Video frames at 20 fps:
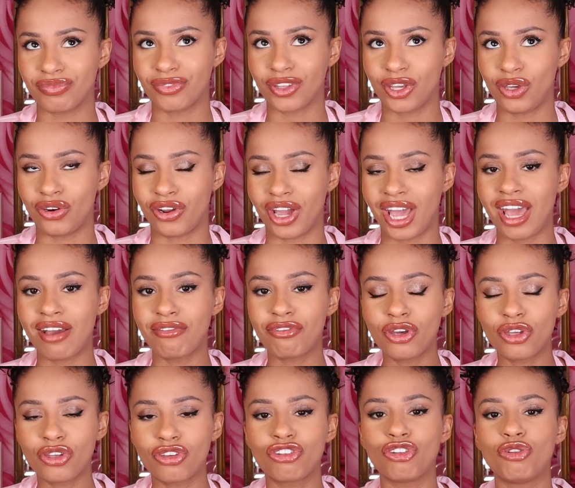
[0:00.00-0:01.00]
you know,
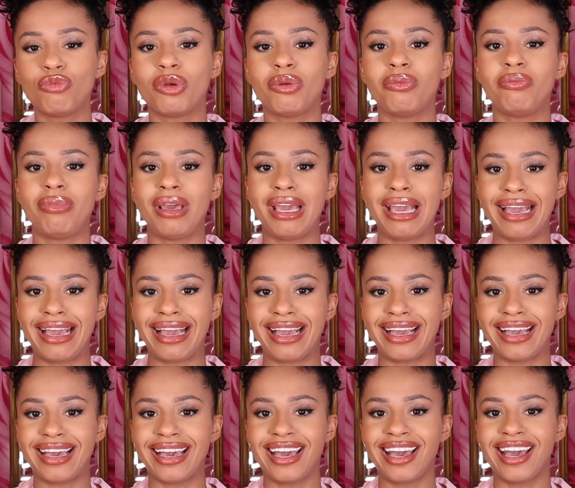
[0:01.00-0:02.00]
every human
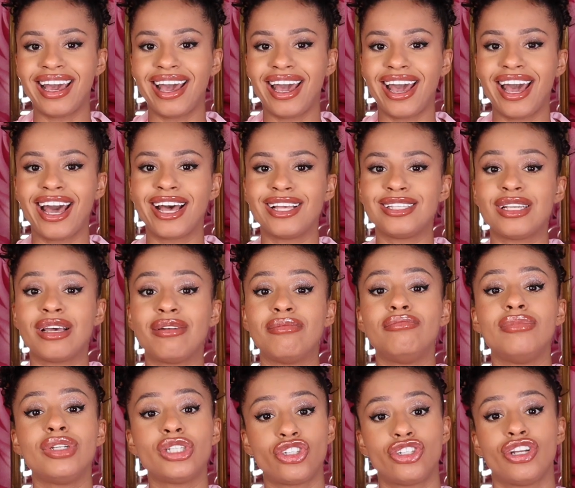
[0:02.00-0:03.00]
being has a
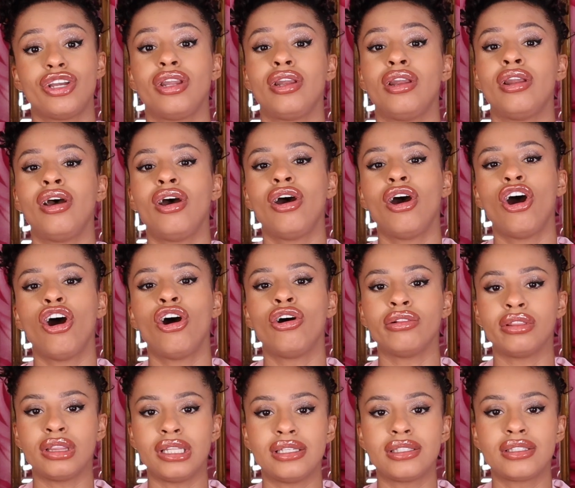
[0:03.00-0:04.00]
mission
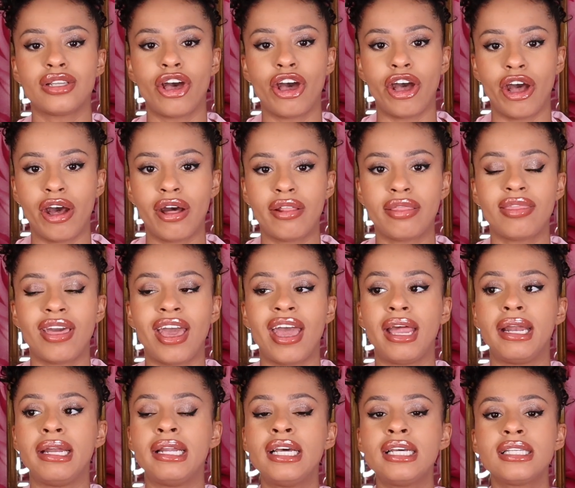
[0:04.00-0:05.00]
on this earth,
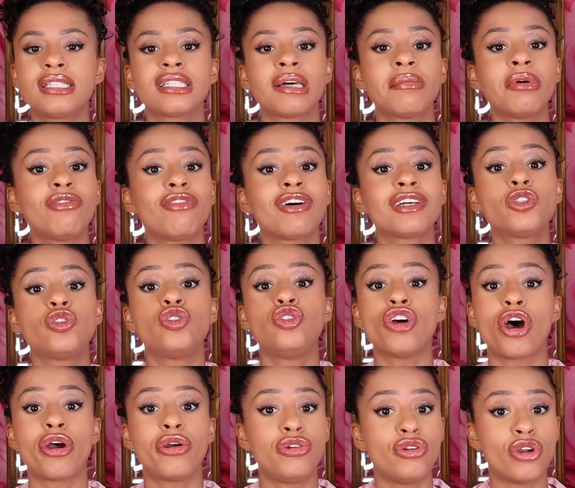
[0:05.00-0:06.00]
and some of us
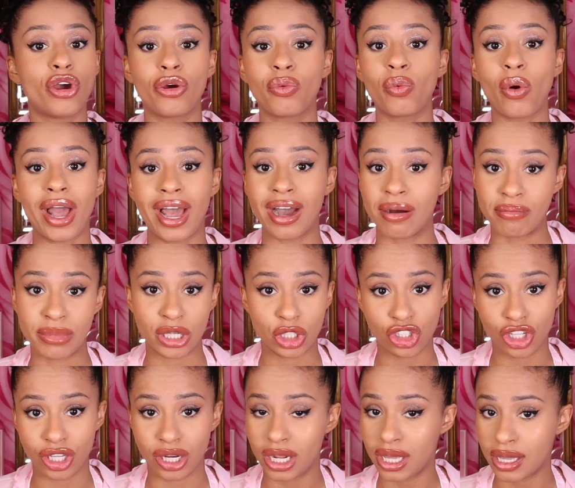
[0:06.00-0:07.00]
don't know what our
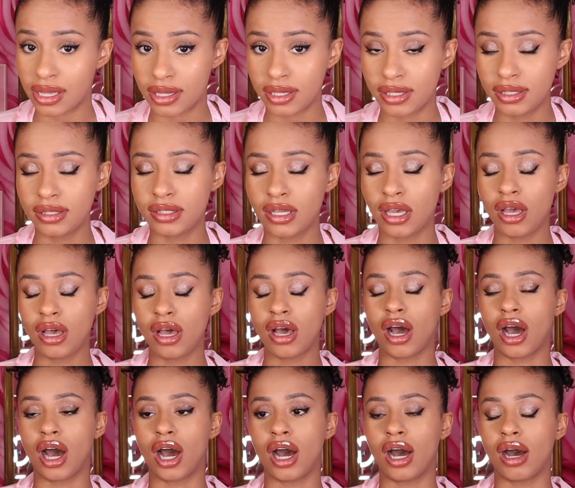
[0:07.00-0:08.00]
mission is.
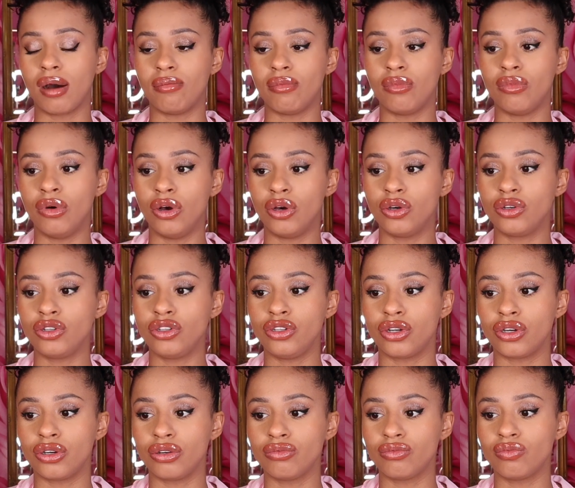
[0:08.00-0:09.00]
You
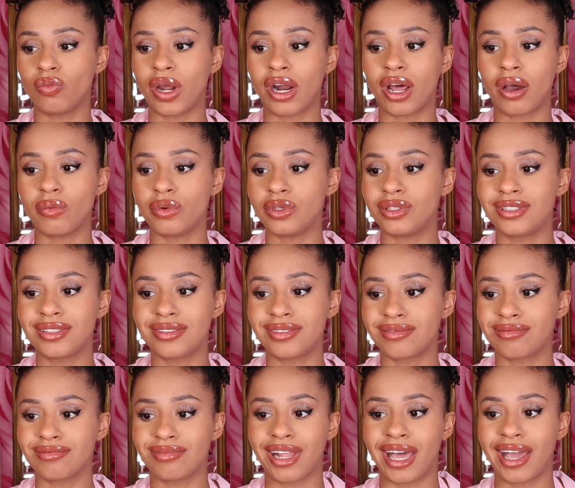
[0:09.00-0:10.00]
know, when I
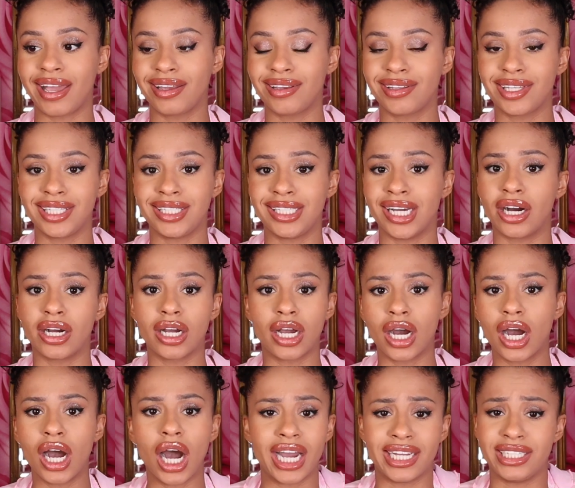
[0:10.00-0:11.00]
was like younger,
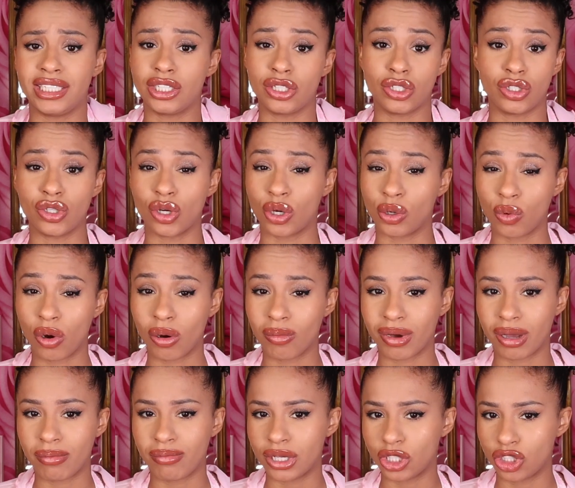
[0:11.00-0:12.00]
I didn't know what
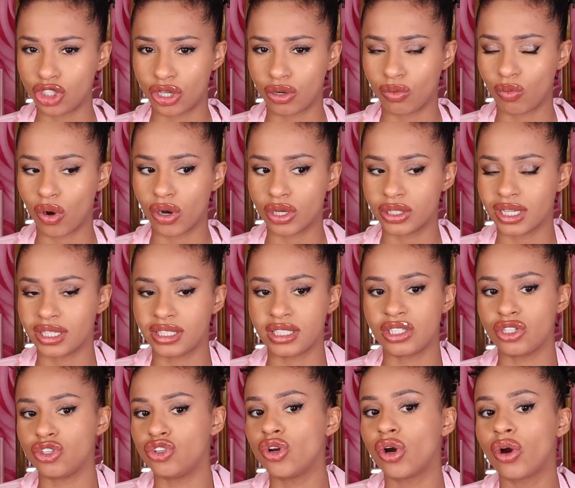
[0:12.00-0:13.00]
my mission was. I
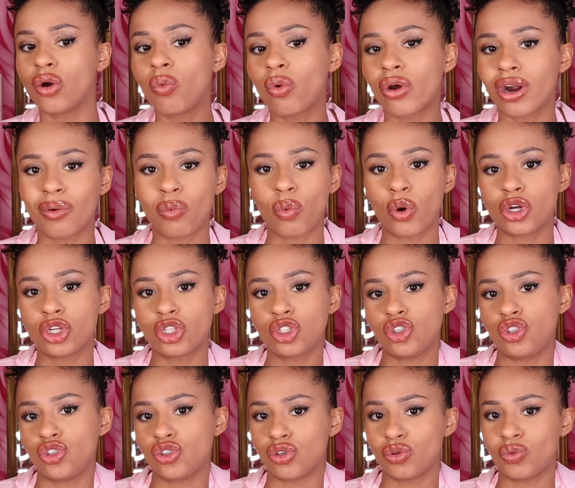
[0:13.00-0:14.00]
didn't know what I wanted to
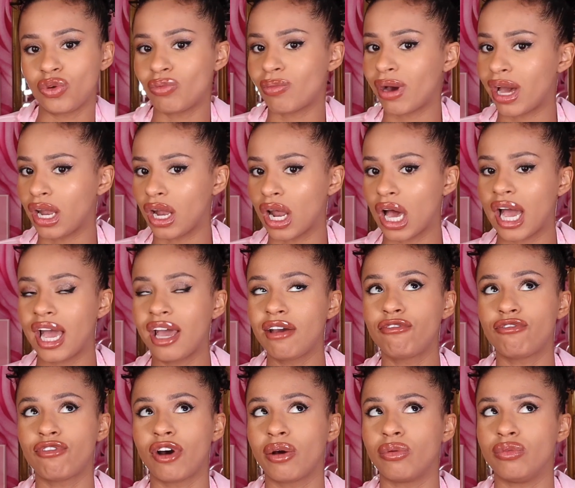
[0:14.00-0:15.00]
do with my
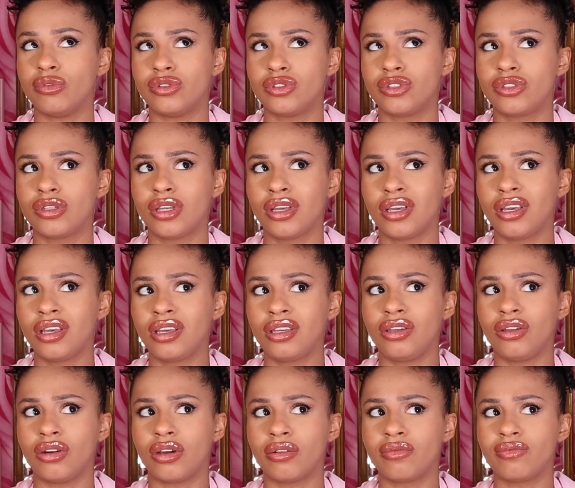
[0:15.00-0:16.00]
life. I was,
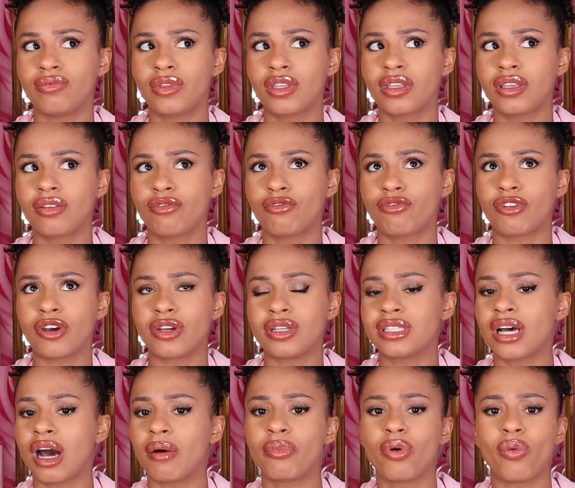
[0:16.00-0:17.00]
you know, for
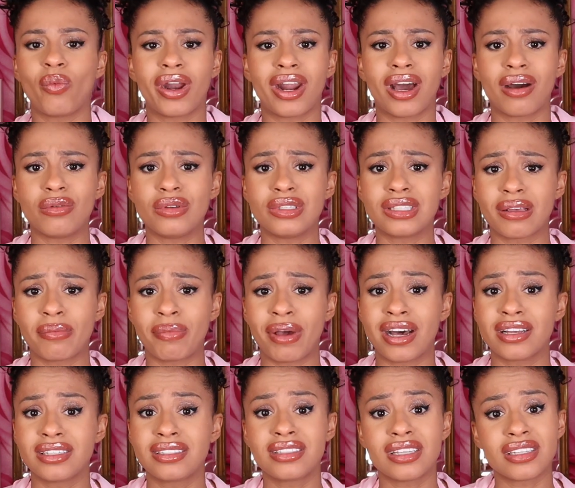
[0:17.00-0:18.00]
example, when I was
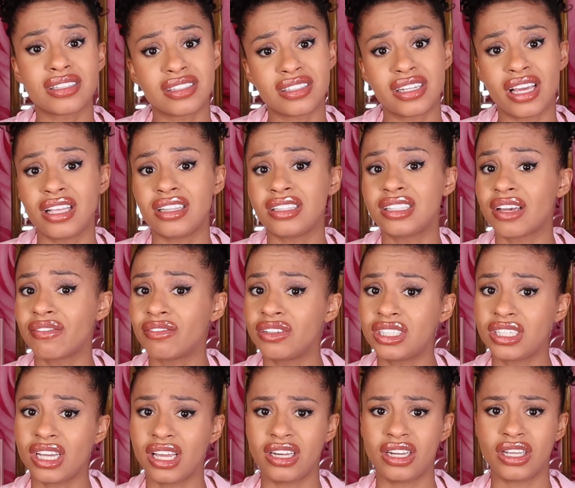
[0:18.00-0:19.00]
about 16,
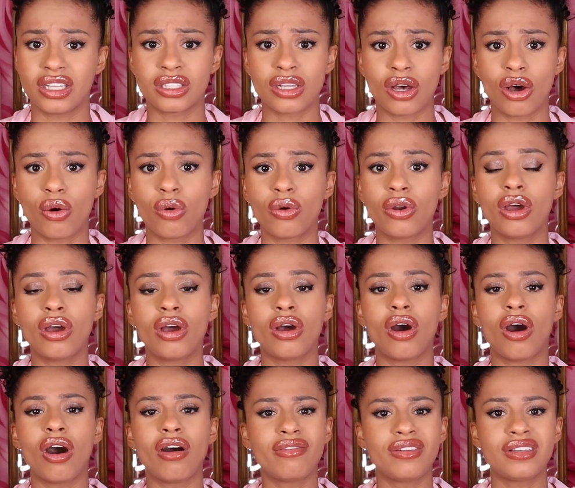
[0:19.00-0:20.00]
17 years old,
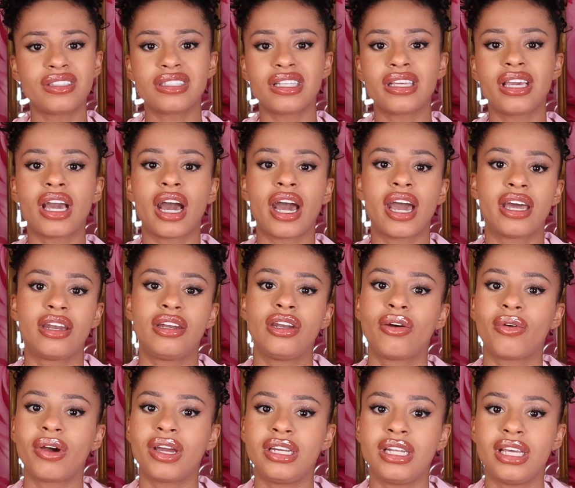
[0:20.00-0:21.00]
obviously I had
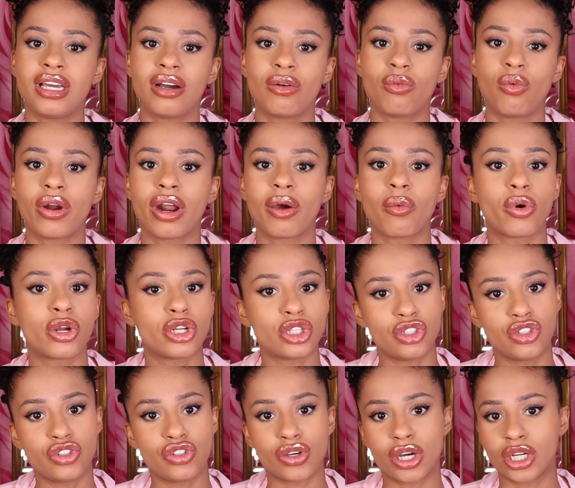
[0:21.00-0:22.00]
no idea what I wanted
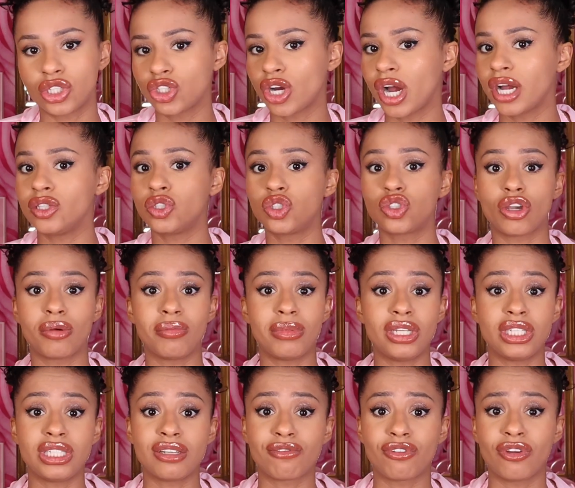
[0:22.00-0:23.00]
to do. I tried so
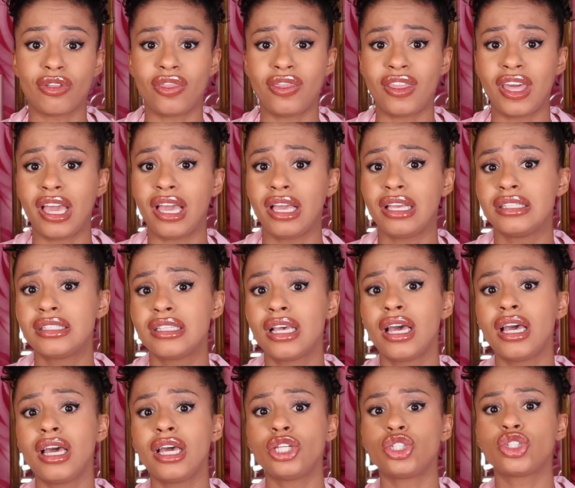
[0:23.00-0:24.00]
many different things,
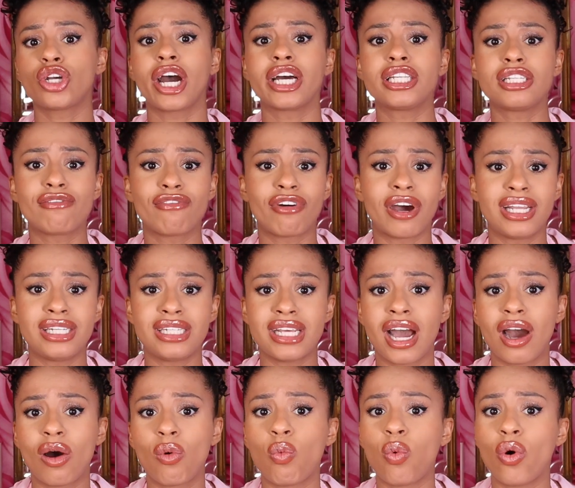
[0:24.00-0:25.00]
tried to find
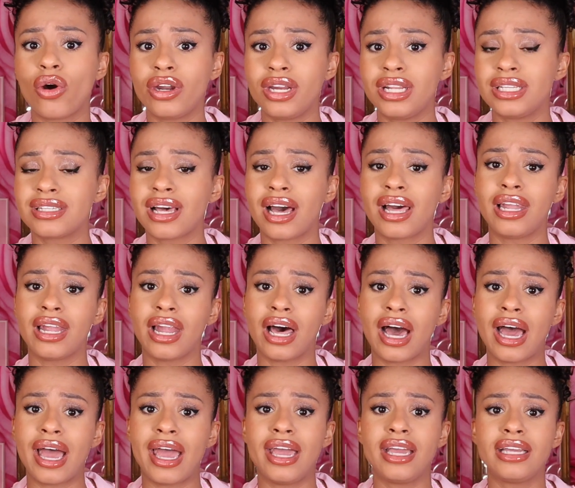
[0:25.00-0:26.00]
out what it is I
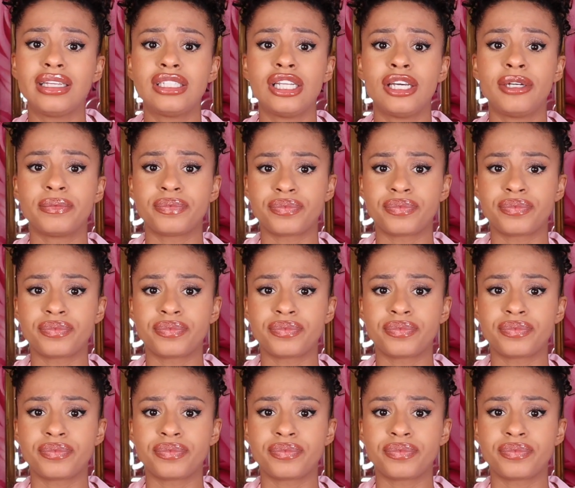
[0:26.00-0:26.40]
liked,